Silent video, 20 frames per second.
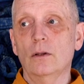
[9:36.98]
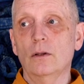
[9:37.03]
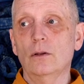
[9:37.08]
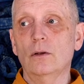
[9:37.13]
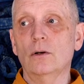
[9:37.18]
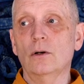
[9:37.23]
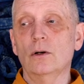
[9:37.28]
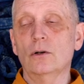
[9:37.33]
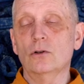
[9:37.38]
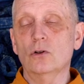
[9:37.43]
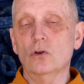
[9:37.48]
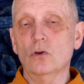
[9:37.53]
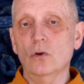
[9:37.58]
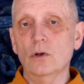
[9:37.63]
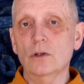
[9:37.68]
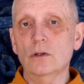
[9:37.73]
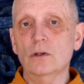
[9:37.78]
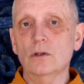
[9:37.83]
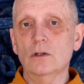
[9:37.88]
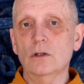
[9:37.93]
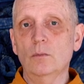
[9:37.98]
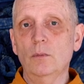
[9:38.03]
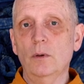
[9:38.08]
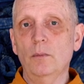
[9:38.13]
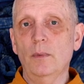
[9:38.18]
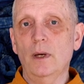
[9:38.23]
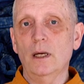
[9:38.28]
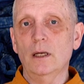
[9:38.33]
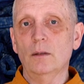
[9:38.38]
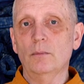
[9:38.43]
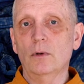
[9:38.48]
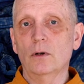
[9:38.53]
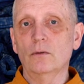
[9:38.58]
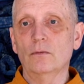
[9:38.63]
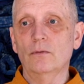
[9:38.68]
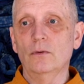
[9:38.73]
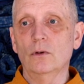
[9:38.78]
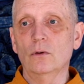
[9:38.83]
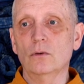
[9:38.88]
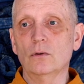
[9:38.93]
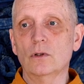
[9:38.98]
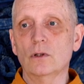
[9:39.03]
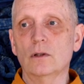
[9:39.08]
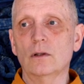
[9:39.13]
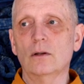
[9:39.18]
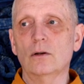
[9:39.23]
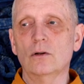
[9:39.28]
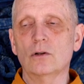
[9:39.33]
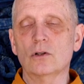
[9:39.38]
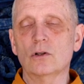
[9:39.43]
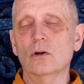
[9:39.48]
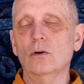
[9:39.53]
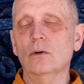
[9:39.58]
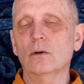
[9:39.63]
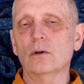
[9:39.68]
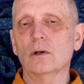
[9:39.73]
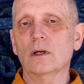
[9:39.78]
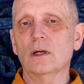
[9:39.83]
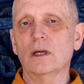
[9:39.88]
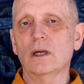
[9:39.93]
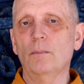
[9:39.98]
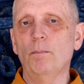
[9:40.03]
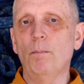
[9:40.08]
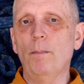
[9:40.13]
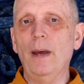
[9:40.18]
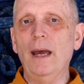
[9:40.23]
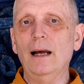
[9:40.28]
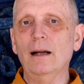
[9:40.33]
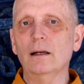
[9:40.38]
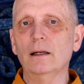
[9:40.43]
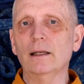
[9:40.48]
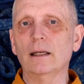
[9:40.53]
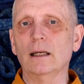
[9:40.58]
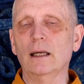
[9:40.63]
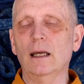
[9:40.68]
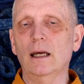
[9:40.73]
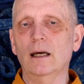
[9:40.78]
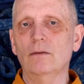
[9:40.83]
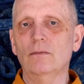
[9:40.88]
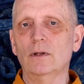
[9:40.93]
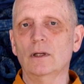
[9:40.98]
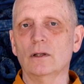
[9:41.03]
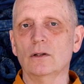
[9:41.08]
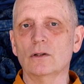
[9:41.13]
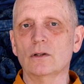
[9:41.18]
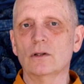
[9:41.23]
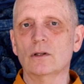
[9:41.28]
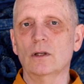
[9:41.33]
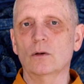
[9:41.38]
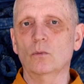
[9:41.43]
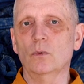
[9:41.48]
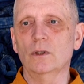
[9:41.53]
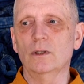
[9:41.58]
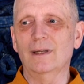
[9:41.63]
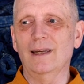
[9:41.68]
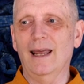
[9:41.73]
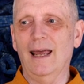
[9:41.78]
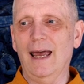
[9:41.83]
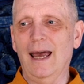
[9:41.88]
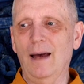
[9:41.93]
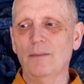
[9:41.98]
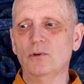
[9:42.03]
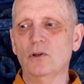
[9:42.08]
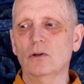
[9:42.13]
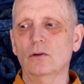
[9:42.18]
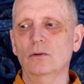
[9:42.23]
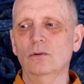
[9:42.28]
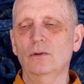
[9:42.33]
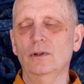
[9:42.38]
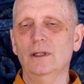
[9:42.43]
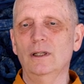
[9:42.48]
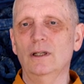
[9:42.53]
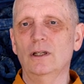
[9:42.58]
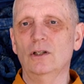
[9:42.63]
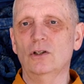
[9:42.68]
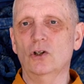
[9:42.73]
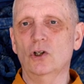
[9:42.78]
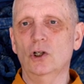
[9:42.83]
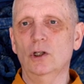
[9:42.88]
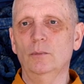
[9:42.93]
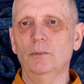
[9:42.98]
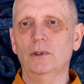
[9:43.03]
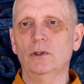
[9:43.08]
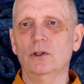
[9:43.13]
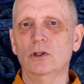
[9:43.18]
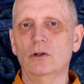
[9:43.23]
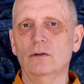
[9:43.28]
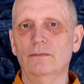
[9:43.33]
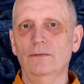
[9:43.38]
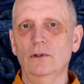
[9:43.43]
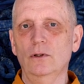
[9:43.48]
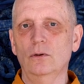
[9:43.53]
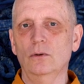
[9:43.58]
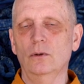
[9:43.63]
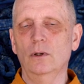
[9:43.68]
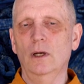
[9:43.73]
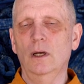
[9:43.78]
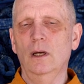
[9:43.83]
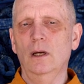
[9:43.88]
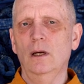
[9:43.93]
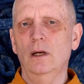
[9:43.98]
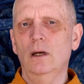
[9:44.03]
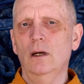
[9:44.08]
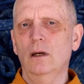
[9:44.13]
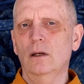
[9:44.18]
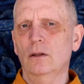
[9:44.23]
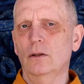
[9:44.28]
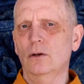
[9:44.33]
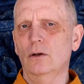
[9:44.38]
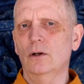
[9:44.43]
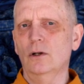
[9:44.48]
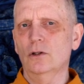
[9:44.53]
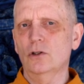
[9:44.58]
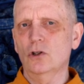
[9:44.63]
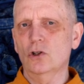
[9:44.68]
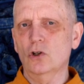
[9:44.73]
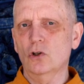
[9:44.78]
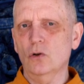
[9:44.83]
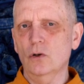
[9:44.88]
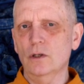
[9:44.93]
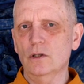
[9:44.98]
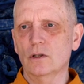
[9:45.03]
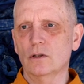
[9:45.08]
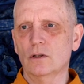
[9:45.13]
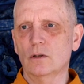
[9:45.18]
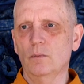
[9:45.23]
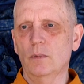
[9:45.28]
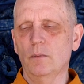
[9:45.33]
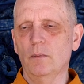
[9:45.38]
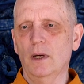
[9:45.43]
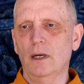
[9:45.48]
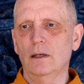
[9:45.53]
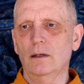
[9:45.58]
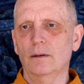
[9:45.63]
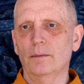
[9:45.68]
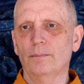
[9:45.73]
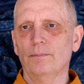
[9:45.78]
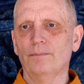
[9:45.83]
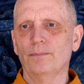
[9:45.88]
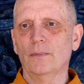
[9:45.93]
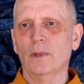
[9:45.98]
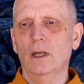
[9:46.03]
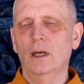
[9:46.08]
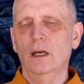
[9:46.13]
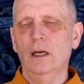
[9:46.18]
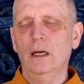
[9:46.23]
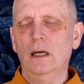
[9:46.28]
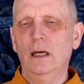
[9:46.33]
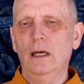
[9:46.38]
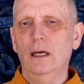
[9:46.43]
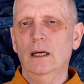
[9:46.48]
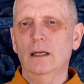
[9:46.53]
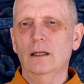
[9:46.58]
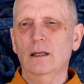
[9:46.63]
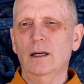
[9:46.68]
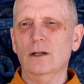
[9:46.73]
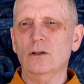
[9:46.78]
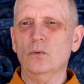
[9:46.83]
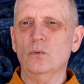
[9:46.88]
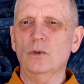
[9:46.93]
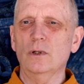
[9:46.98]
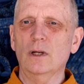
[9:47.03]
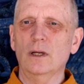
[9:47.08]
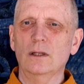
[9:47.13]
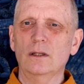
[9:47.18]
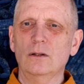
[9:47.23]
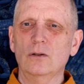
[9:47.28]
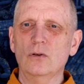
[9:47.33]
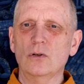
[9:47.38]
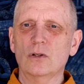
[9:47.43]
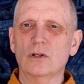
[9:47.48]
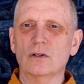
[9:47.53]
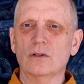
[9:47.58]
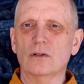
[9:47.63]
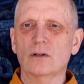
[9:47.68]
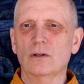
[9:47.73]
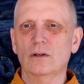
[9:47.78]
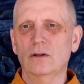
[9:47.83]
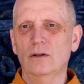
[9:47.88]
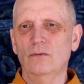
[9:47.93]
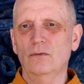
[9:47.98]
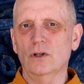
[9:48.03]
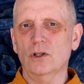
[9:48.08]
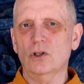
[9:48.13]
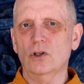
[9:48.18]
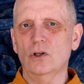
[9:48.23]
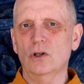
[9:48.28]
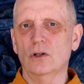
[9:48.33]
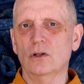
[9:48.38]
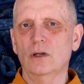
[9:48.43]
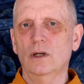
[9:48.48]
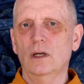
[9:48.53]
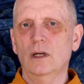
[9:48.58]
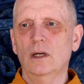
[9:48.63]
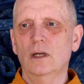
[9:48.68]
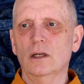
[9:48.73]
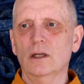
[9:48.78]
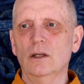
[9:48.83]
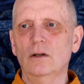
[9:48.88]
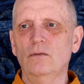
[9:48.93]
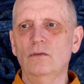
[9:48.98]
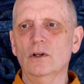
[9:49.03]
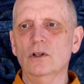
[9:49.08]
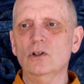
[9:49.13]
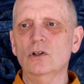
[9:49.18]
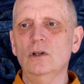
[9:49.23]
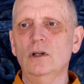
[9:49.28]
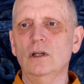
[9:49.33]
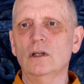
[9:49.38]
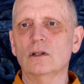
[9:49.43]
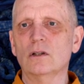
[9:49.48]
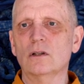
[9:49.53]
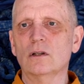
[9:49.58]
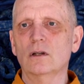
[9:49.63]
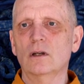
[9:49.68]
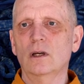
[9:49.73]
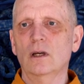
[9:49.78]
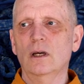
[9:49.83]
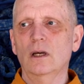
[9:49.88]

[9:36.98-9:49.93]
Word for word: there are choices to be made about views. There's no compelling evidence that would absolutely determine your view. There are choices to be made. The next word I use is conviction. Conviction is